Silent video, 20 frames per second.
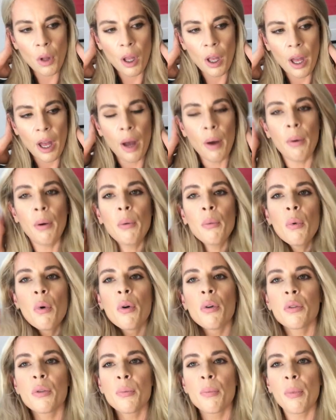how it
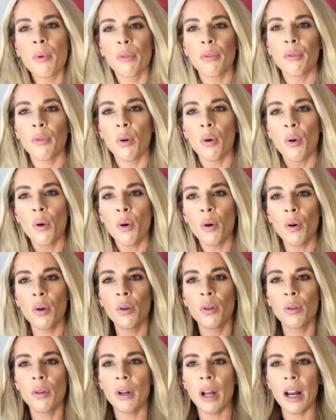was before,
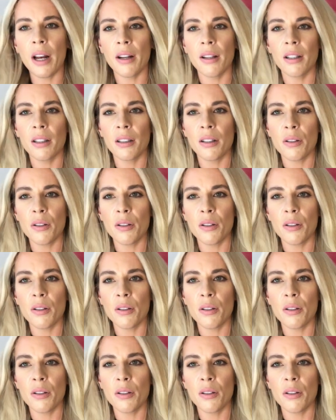anything